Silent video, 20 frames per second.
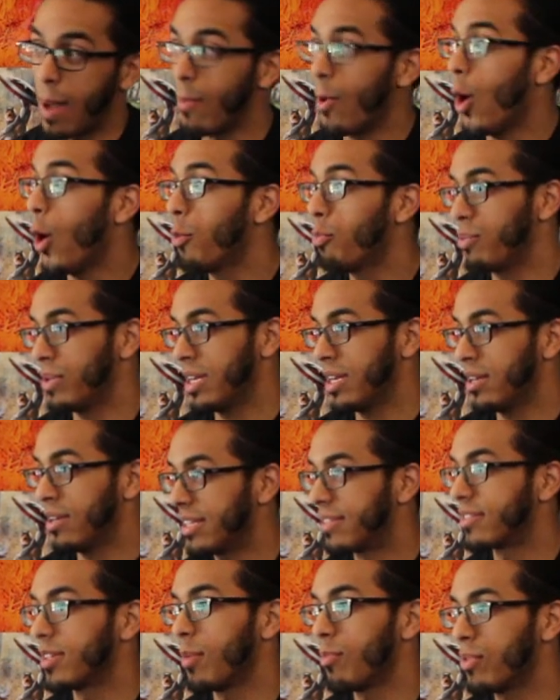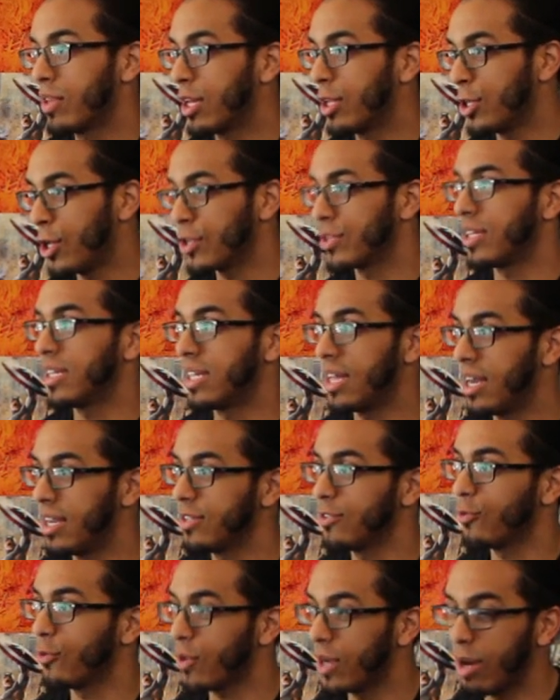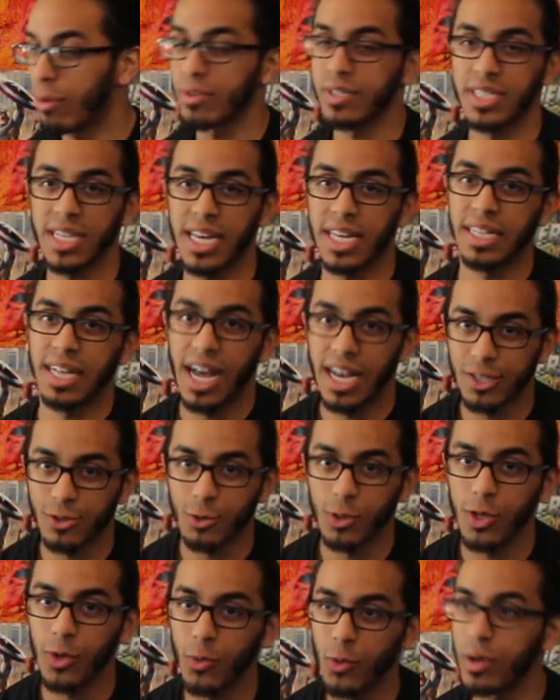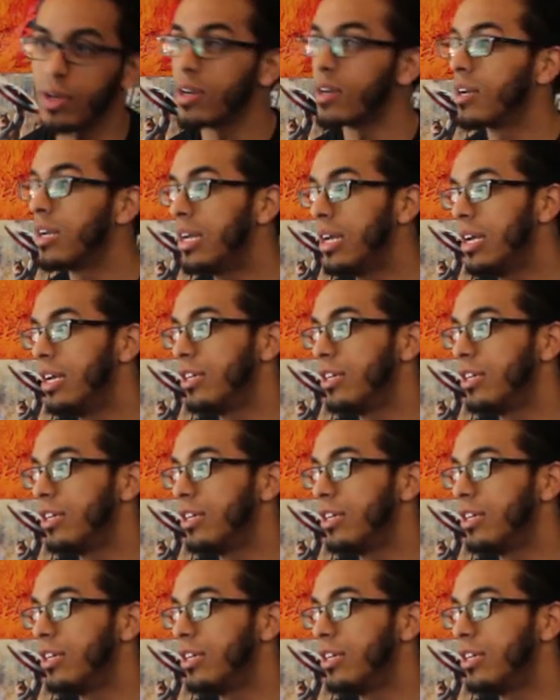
I'm hoping it's something along the lines of what I was saying last week where